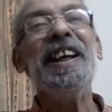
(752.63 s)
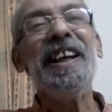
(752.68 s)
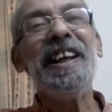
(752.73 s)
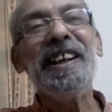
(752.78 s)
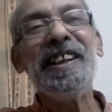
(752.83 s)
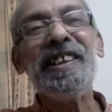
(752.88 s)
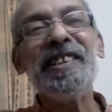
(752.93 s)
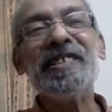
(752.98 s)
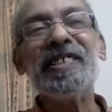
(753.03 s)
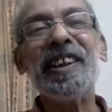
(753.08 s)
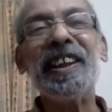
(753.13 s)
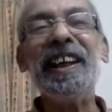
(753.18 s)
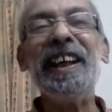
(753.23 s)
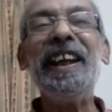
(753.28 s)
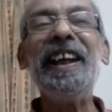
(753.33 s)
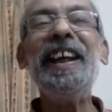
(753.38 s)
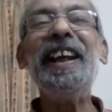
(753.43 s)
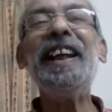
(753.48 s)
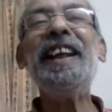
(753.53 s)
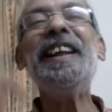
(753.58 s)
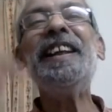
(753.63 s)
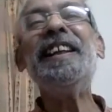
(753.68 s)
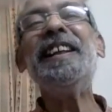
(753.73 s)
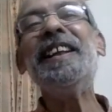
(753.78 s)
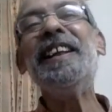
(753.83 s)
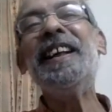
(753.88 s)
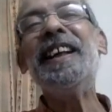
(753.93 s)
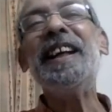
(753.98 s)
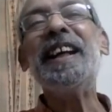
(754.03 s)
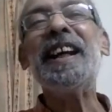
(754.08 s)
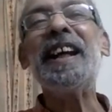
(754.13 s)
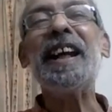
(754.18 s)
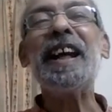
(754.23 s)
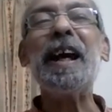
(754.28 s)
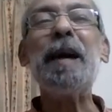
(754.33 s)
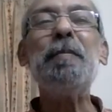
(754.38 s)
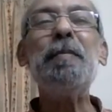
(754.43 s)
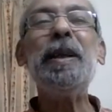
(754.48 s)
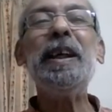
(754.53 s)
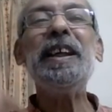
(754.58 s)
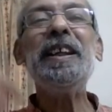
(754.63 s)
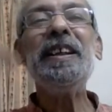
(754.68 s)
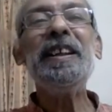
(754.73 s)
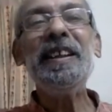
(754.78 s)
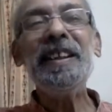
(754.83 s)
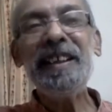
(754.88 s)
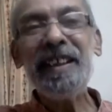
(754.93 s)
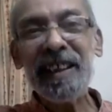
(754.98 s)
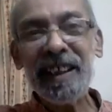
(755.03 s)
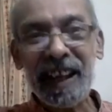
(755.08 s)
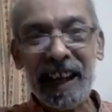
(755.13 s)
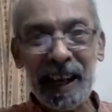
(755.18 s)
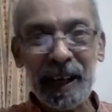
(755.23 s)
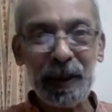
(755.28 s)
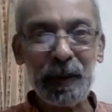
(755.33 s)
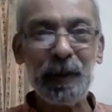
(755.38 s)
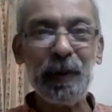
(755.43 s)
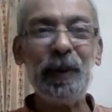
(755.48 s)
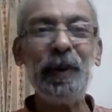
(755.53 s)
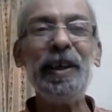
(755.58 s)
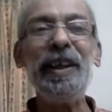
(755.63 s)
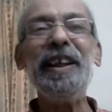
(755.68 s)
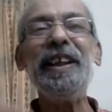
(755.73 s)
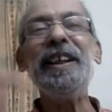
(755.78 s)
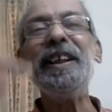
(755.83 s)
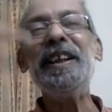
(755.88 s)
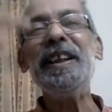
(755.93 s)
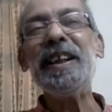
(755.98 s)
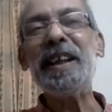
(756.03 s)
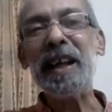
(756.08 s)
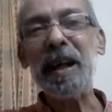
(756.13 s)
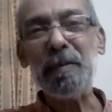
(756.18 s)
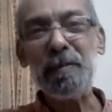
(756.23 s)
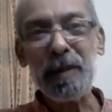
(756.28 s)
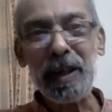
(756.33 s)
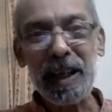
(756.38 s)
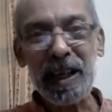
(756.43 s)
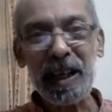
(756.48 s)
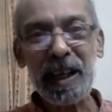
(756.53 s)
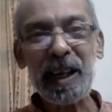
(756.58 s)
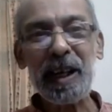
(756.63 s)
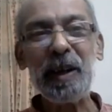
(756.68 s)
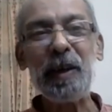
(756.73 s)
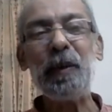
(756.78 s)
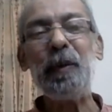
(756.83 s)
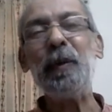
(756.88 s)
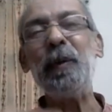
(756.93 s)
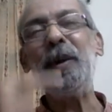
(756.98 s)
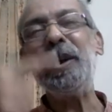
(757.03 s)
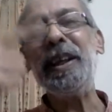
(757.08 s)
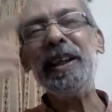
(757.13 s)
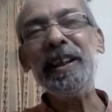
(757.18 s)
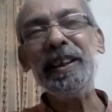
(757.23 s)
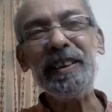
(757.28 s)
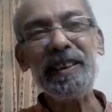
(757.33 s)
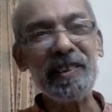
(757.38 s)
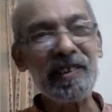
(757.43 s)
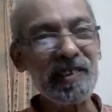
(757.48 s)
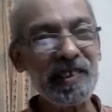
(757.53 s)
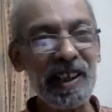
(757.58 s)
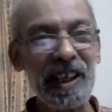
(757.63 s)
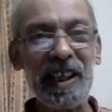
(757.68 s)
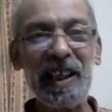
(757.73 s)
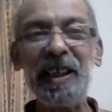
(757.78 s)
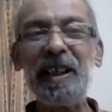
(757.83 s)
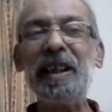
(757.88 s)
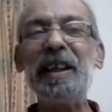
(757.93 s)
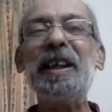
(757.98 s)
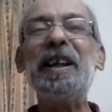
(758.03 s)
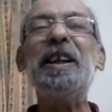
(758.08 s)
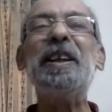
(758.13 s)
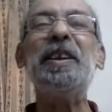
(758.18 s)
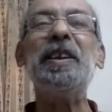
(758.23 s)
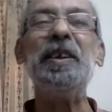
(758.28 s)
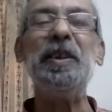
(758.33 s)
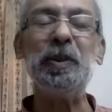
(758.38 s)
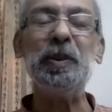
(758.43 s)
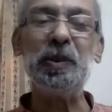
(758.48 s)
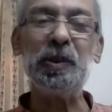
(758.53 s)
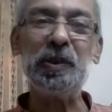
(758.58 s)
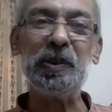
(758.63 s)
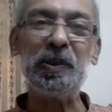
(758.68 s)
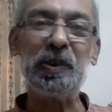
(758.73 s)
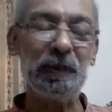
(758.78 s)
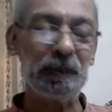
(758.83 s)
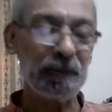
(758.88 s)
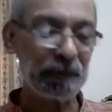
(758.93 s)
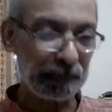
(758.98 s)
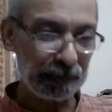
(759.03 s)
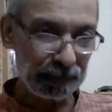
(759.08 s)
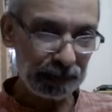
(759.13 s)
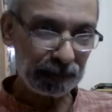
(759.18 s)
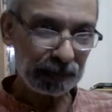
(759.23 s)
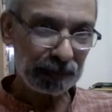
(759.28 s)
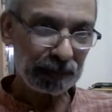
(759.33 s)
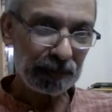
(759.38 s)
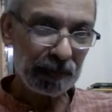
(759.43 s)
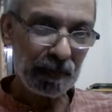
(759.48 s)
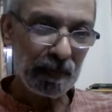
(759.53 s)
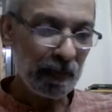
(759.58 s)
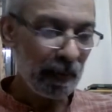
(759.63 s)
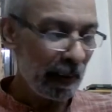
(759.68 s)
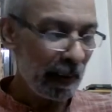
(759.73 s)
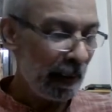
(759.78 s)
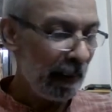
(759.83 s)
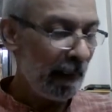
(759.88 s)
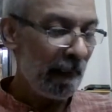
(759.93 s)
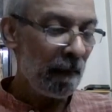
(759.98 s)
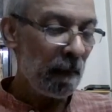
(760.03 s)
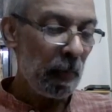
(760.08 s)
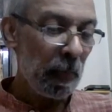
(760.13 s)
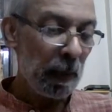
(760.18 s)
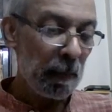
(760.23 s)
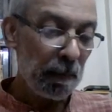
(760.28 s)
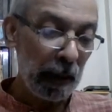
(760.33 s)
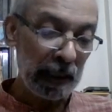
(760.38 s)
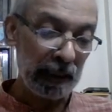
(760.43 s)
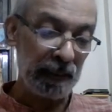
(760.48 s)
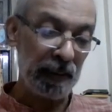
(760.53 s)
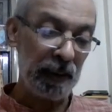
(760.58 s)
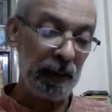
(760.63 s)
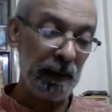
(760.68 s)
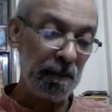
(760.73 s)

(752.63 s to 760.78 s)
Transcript: it is again coming and going, coming and going. The cycle continues. But